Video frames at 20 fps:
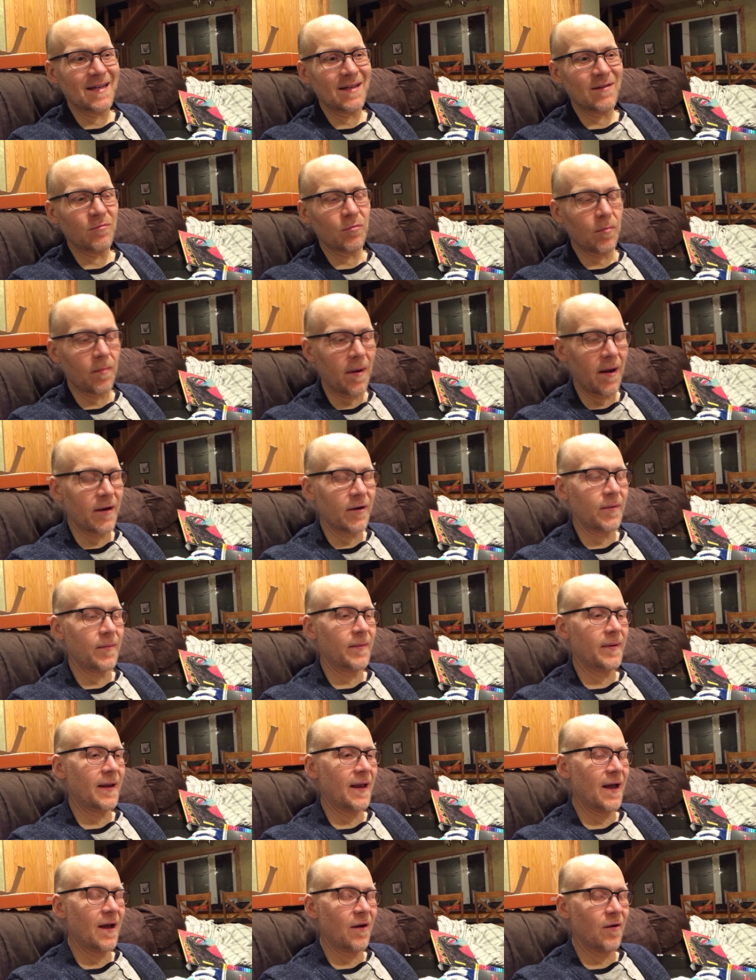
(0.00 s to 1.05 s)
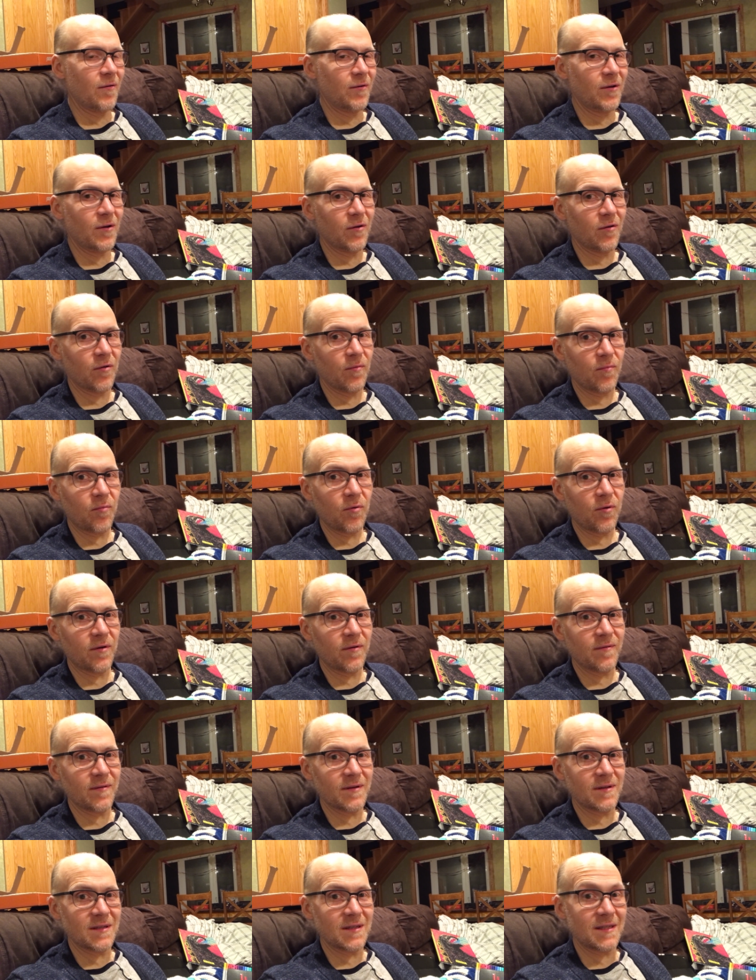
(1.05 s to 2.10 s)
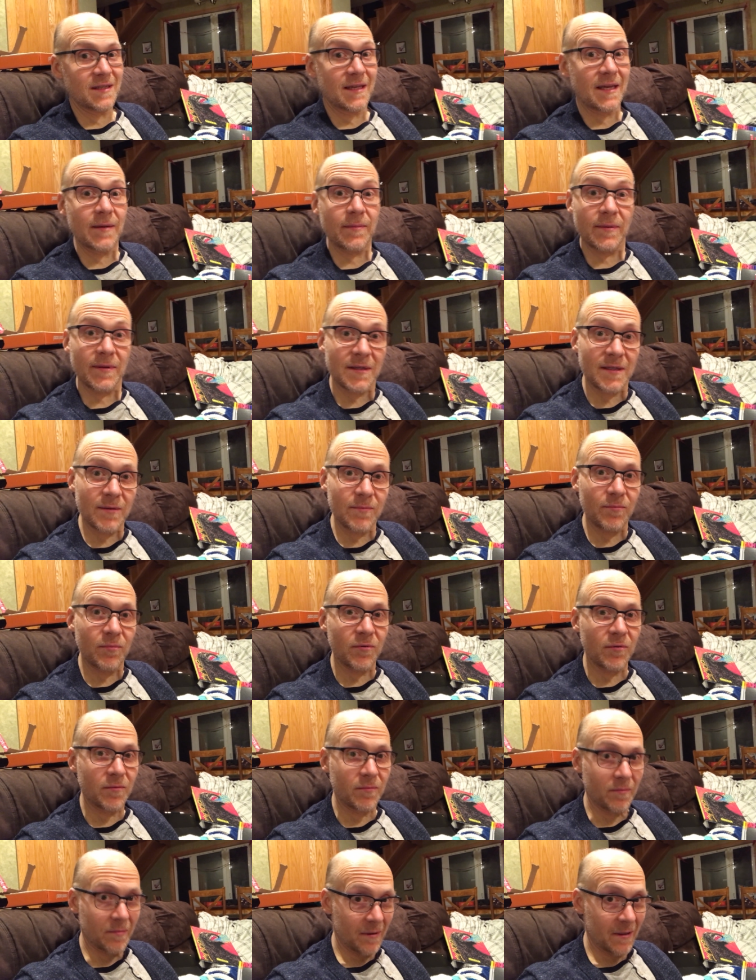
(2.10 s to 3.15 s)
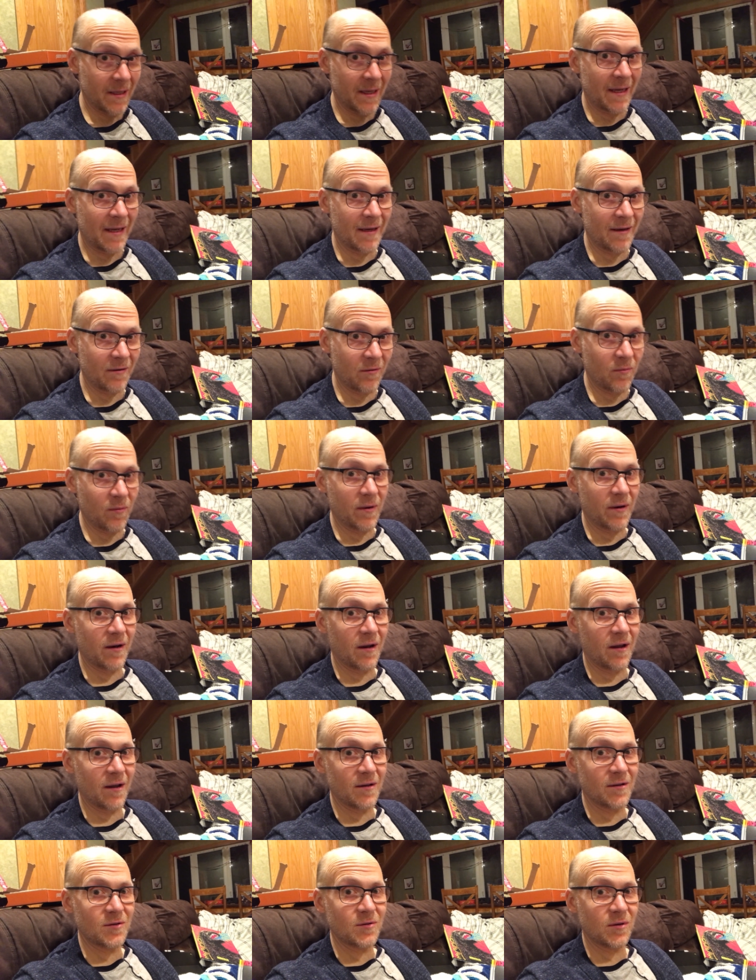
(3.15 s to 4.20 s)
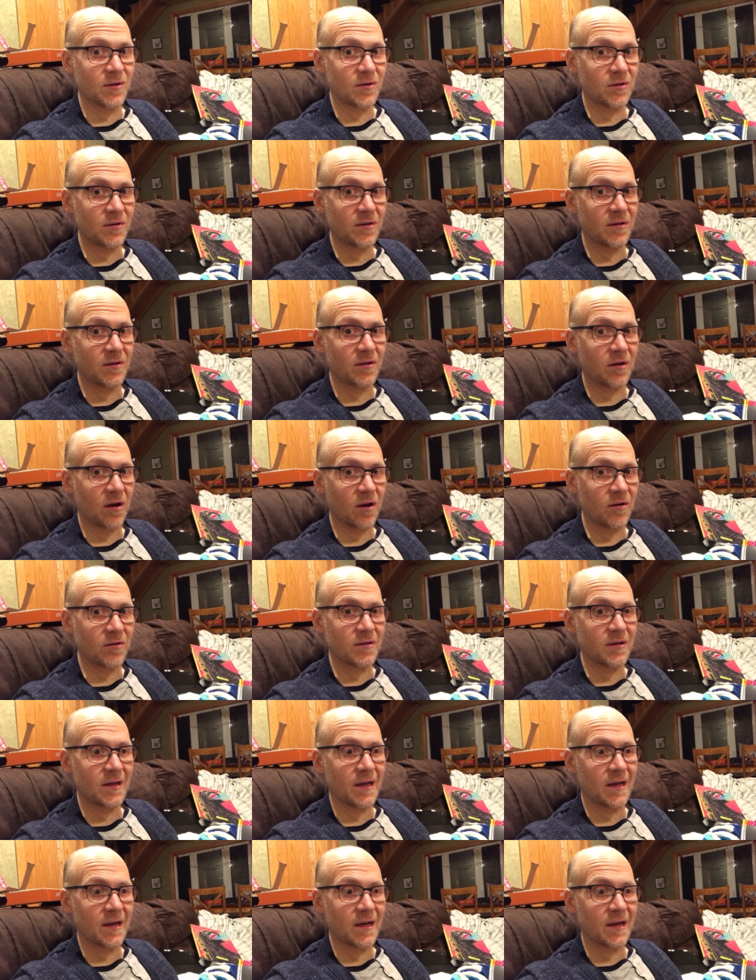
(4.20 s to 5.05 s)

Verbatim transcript: And reminded me how, you know, the point of this is to keep it simple and bland and whatnot. And so I took that to heart